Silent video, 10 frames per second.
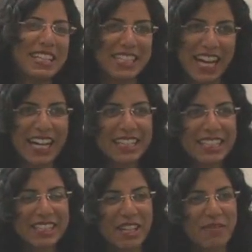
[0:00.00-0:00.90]

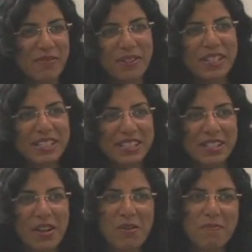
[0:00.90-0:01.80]
intense and
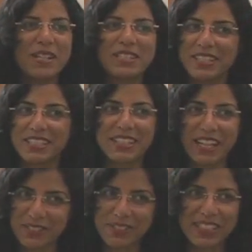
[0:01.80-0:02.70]
focused, so much
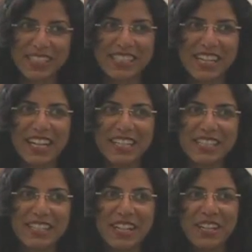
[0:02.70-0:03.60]
intellectual
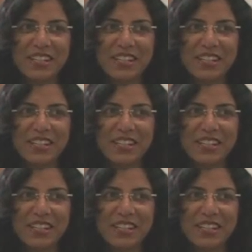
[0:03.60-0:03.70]
exchange.